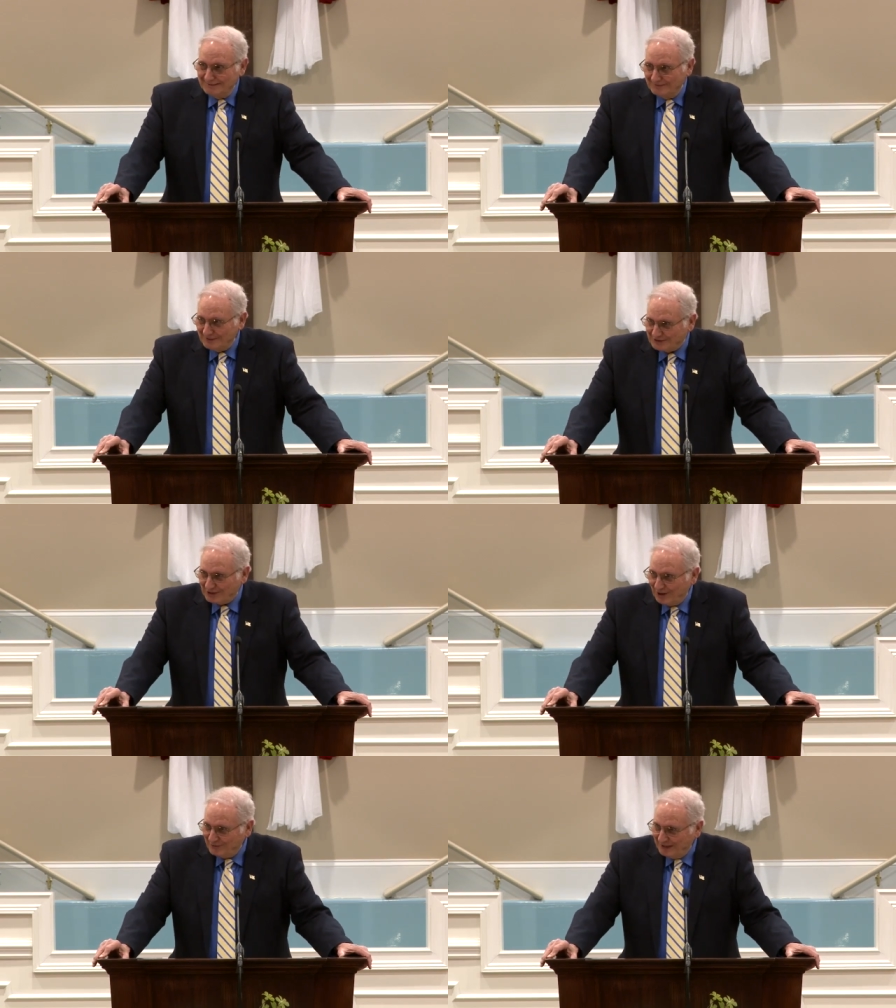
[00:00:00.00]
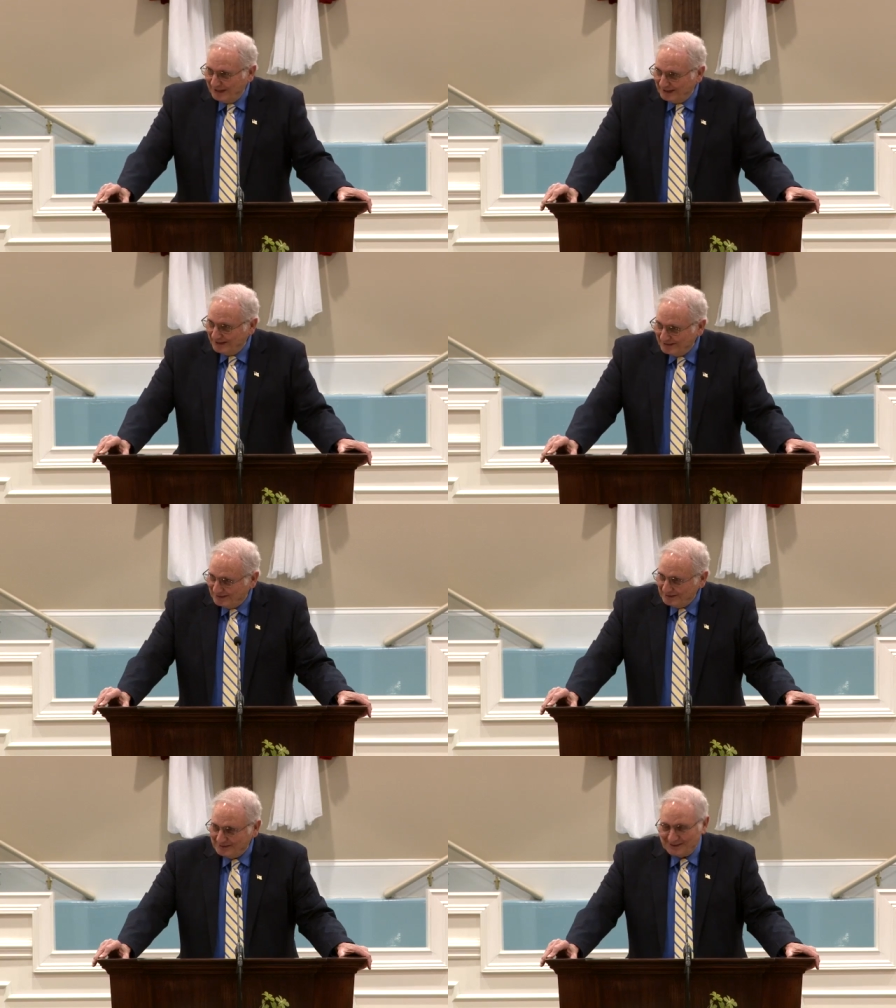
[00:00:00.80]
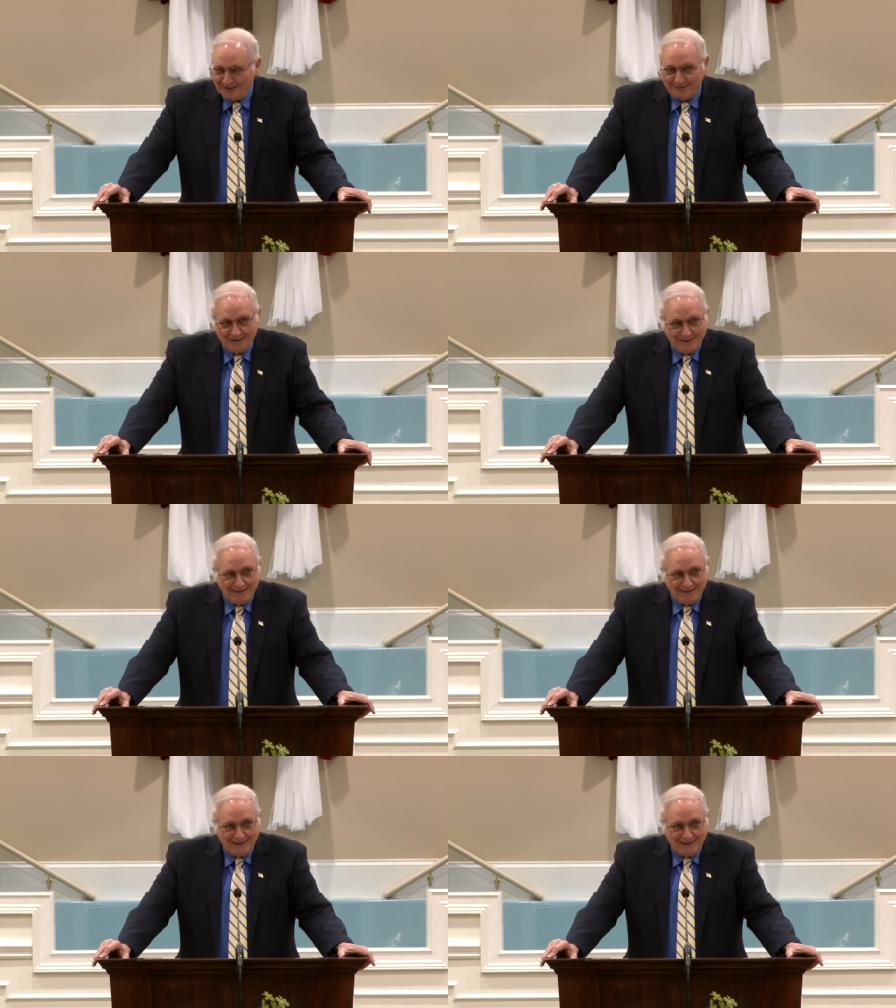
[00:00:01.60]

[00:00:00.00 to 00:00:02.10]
Felt sorry for Dagon, too. It's terrible.